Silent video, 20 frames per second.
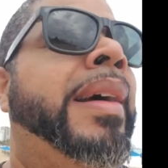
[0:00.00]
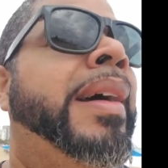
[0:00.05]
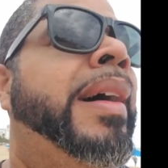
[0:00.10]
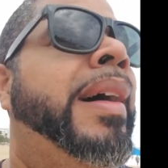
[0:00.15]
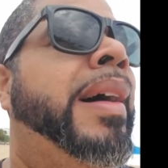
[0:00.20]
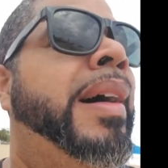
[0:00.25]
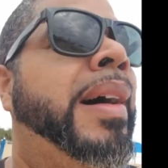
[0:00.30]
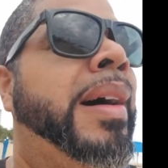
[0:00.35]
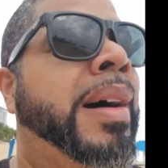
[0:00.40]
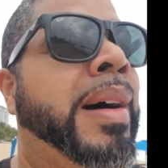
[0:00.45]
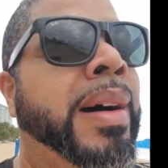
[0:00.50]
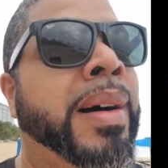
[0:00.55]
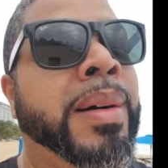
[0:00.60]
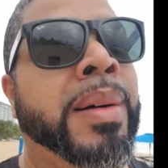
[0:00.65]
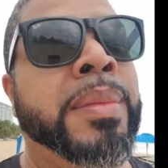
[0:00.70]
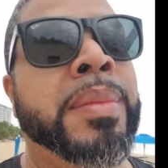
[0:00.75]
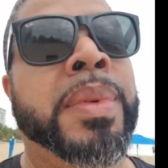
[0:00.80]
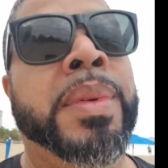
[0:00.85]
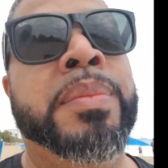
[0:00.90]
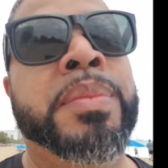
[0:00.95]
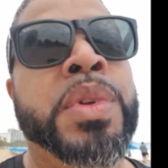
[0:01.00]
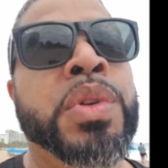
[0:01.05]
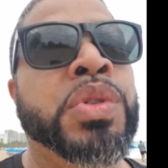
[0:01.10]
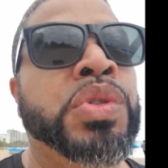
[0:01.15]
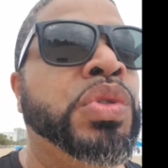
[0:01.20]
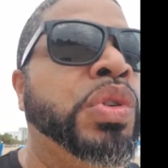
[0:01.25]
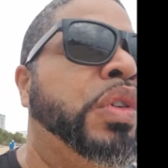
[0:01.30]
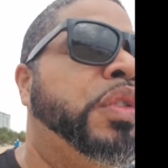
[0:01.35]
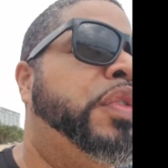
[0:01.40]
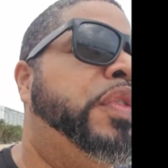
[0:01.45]
uh,
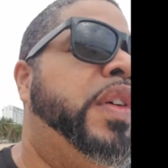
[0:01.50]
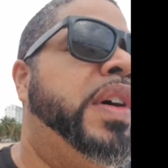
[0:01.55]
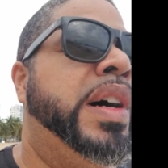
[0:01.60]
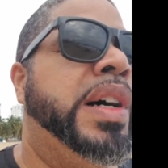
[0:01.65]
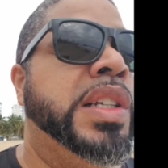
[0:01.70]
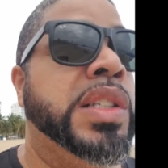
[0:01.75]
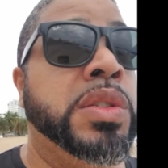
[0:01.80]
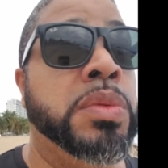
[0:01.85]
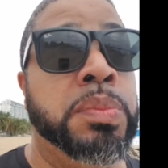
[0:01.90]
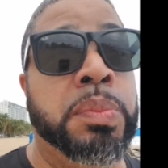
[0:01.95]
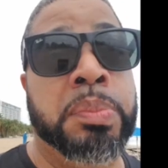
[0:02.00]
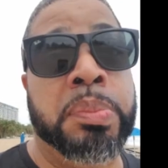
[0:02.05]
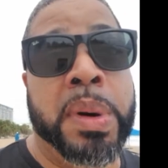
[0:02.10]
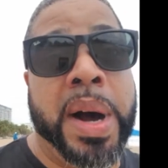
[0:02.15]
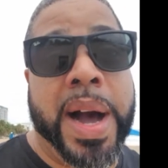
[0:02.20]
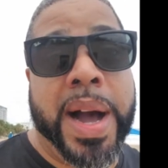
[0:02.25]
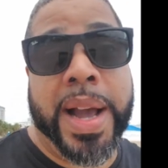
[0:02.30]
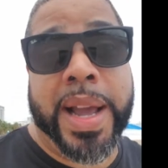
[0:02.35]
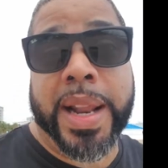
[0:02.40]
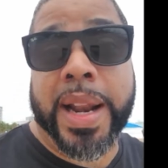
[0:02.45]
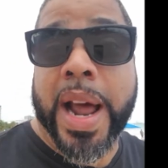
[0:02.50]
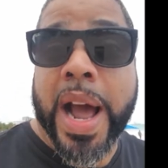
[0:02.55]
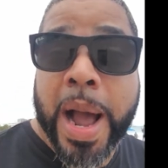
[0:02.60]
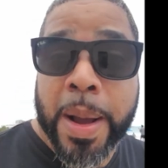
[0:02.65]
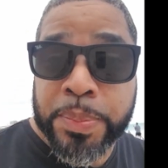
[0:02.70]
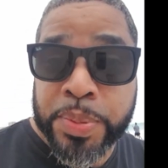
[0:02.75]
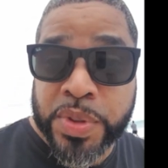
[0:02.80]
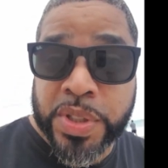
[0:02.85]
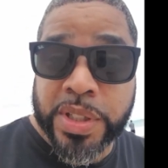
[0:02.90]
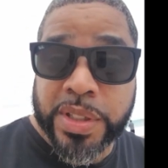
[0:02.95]
mutual funds, buying
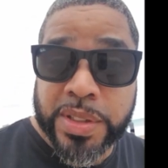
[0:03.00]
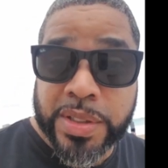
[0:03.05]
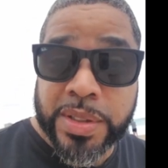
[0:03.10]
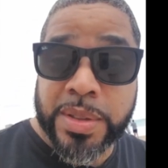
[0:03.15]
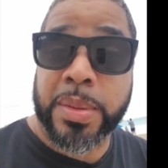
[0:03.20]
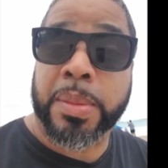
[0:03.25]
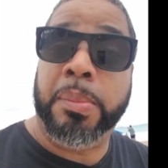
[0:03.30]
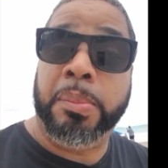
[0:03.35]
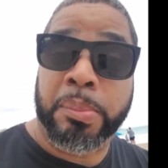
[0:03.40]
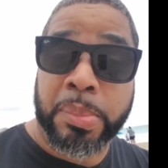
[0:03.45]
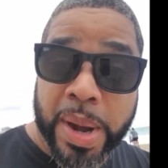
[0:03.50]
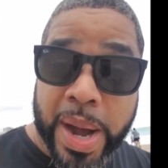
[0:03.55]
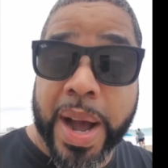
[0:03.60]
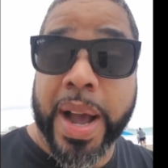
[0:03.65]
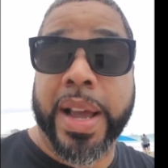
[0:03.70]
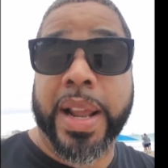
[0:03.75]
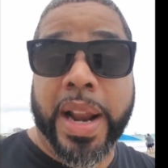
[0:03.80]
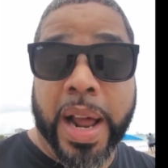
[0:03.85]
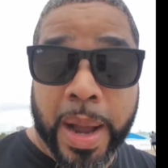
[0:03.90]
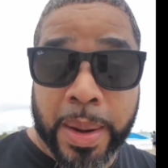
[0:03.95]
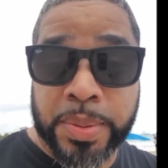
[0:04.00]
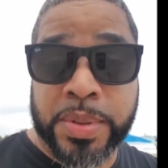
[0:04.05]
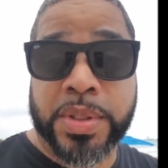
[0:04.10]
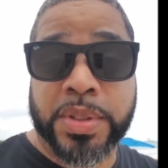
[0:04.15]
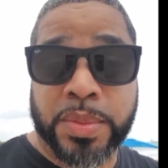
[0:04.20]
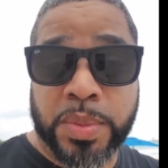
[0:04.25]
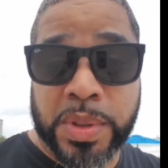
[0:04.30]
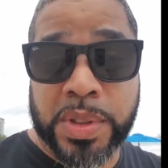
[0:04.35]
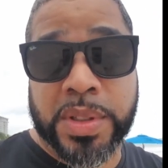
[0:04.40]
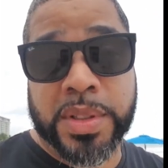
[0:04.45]
options, buying
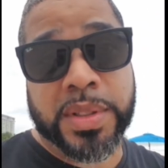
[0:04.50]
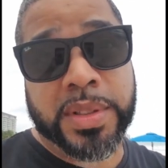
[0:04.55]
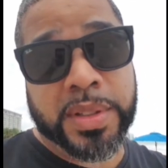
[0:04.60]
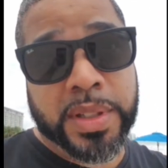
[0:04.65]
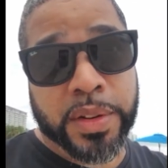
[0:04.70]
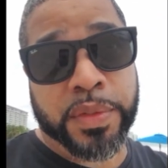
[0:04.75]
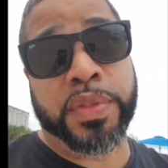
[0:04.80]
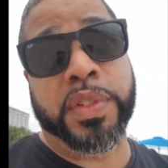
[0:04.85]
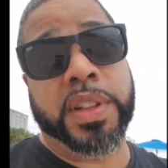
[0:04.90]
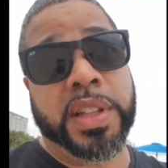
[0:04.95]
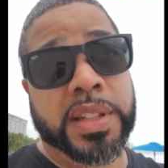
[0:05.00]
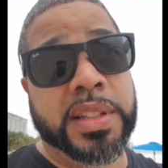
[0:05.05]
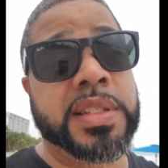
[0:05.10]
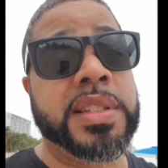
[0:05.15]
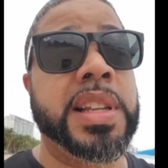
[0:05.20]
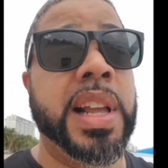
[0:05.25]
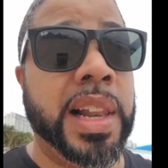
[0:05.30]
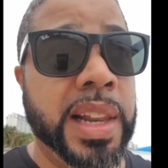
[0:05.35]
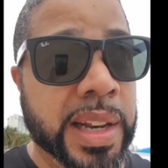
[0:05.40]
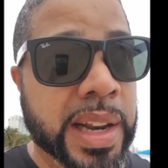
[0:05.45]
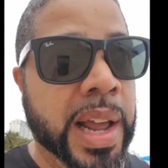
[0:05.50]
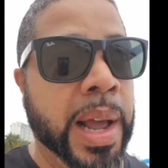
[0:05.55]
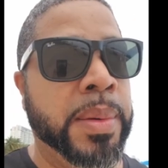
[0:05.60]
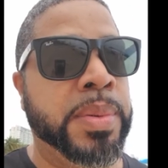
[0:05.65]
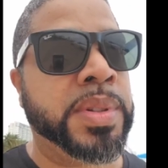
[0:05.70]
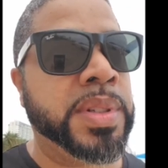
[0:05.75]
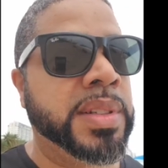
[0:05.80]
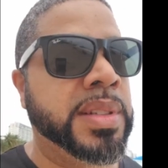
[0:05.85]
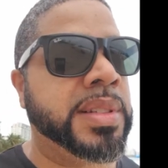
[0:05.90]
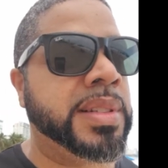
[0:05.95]
options, which is different than selling
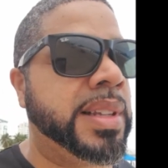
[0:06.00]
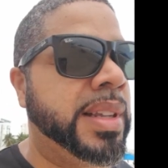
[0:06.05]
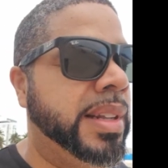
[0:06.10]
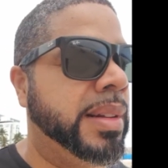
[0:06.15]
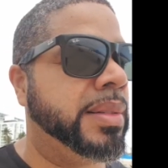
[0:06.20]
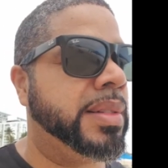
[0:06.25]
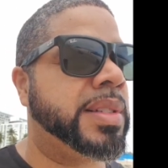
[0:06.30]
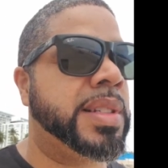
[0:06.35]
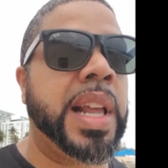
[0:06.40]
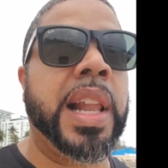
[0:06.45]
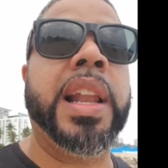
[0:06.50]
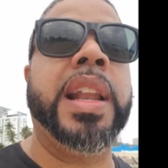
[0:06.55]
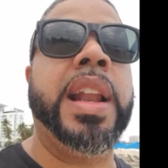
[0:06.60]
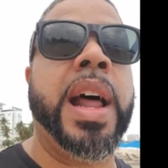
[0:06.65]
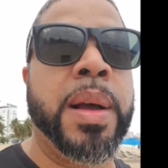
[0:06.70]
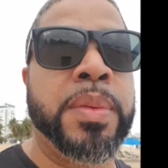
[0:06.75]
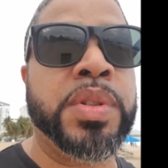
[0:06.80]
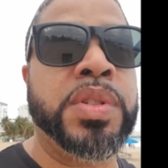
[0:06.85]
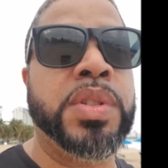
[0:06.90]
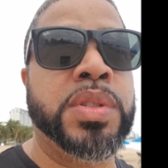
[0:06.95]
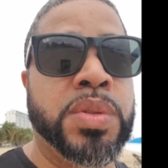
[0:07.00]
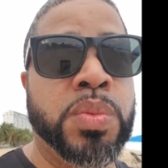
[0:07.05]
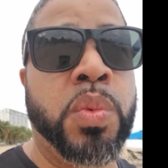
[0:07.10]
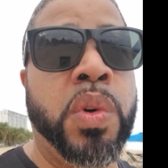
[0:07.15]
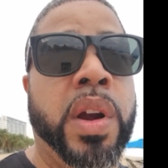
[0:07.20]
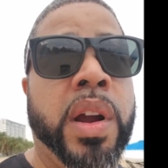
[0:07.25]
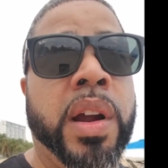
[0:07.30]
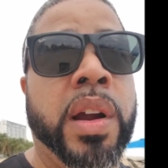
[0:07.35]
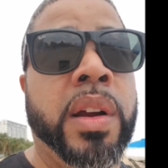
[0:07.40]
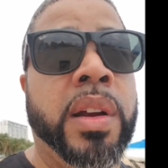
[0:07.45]
options. And selling options is
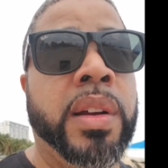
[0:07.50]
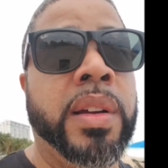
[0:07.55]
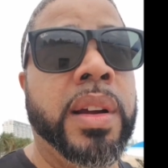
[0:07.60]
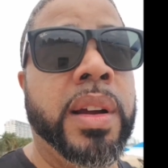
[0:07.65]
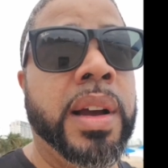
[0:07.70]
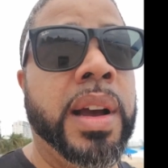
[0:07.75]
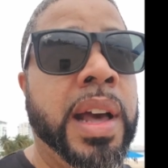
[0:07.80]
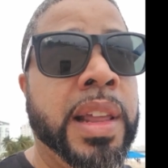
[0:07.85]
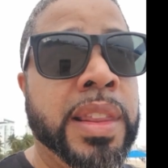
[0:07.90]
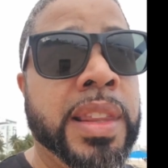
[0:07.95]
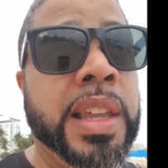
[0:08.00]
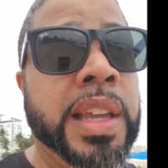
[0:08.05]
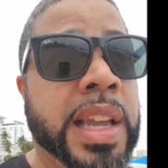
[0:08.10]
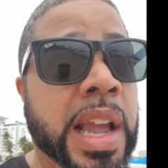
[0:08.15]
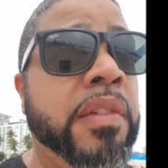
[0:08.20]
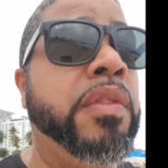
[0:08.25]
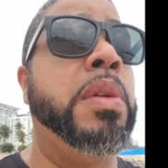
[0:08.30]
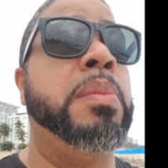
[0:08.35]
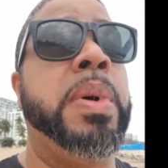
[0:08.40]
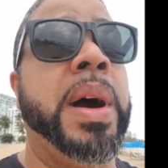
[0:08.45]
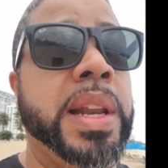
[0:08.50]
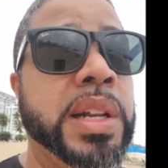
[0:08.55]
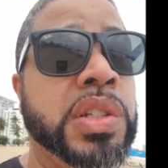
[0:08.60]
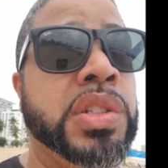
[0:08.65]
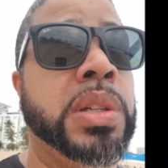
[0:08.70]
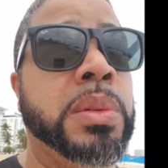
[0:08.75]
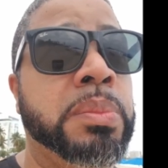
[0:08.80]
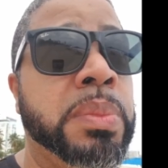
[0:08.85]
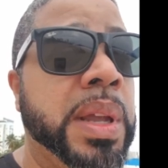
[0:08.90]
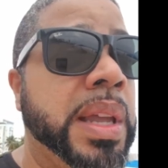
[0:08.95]
where I think everybody
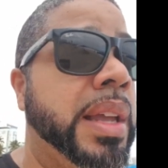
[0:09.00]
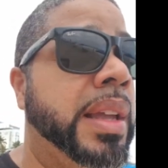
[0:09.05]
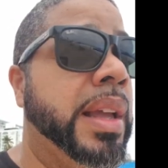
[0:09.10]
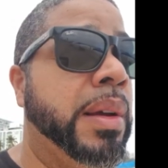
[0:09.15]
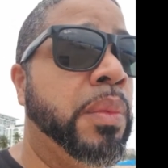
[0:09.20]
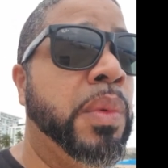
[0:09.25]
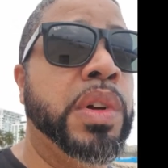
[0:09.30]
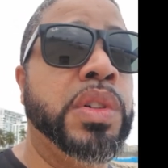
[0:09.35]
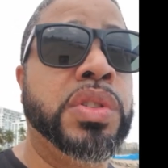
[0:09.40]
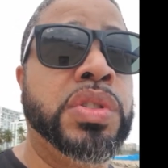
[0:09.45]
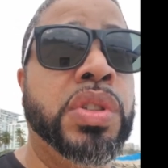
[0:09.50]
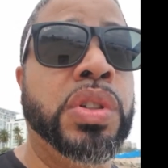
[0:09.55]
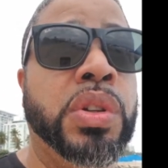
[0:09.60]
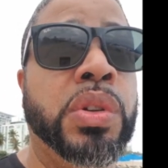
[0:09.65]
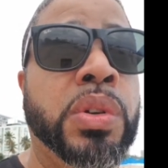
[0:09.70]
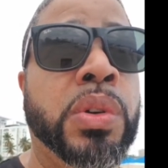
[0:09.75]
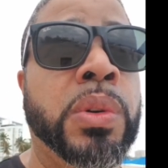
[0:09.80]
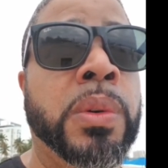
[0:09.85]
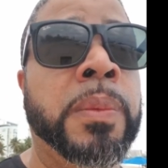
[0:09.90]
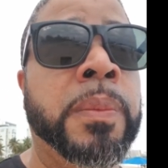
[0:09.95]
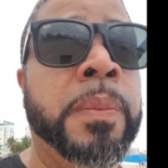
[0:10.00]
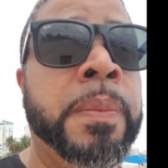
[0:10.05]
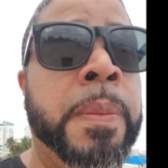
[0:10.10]
should be. And once you